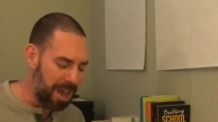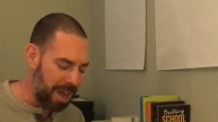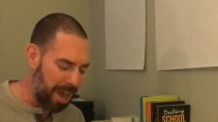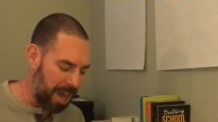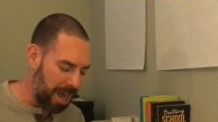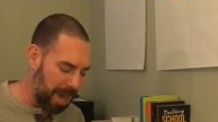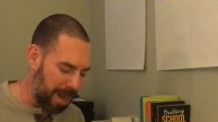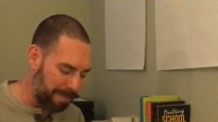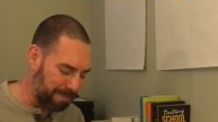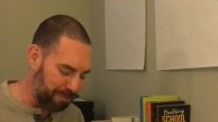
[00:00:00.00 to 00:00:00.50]

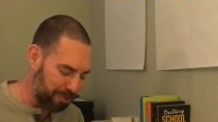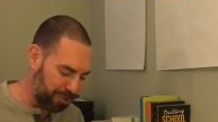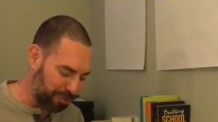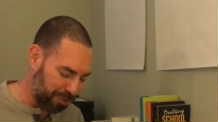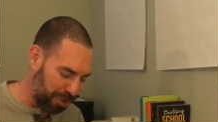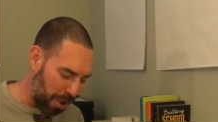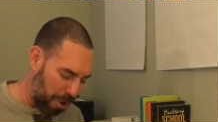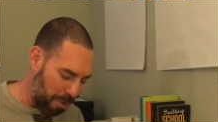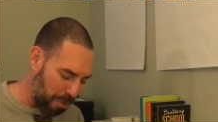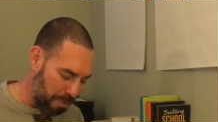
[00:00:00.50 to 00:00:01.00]
Um,
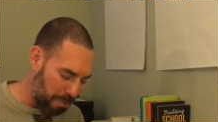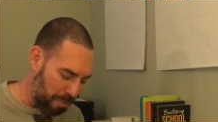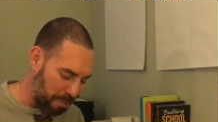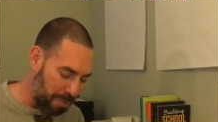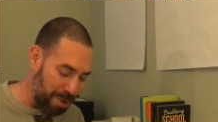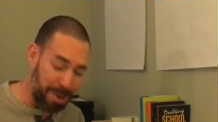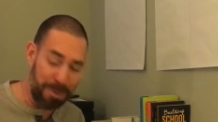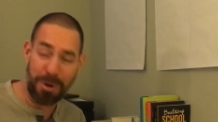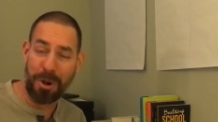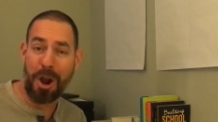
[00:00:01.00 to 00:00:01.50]
so
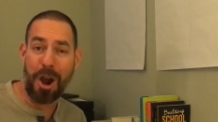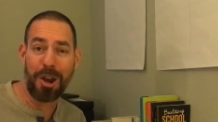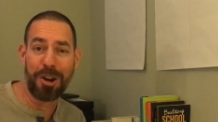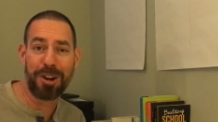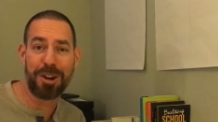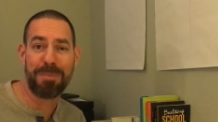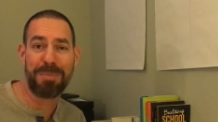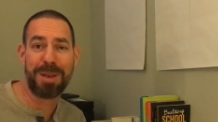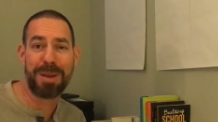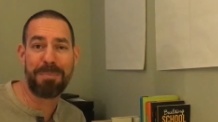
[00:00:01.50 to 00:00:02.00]
we were
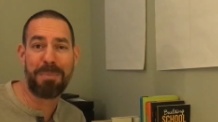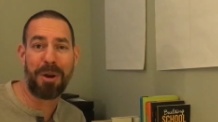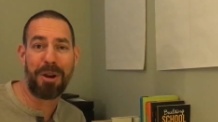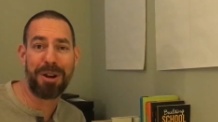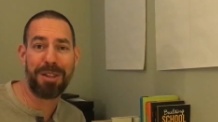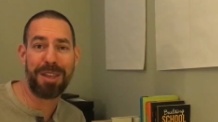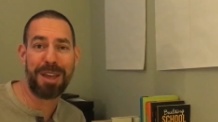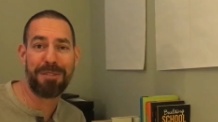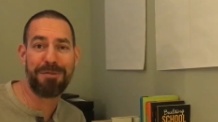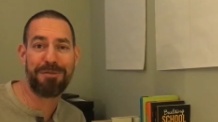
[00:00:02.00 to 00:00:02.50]
honored to be a
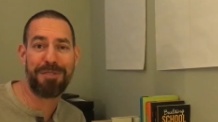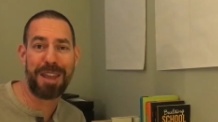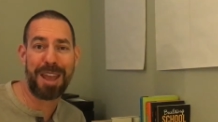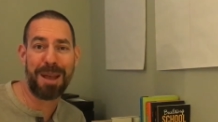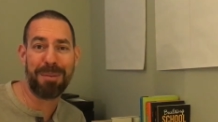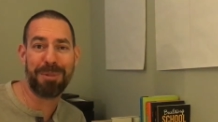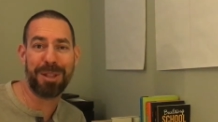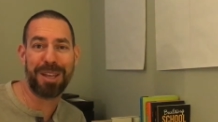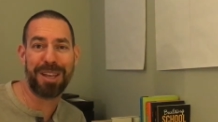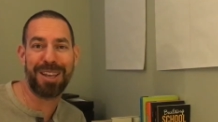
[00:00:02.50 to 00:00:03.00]
part of that
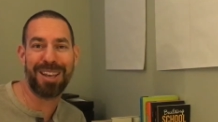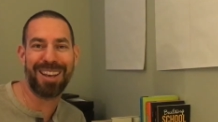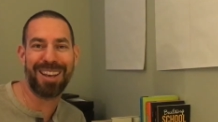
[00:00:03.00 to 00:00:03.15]
family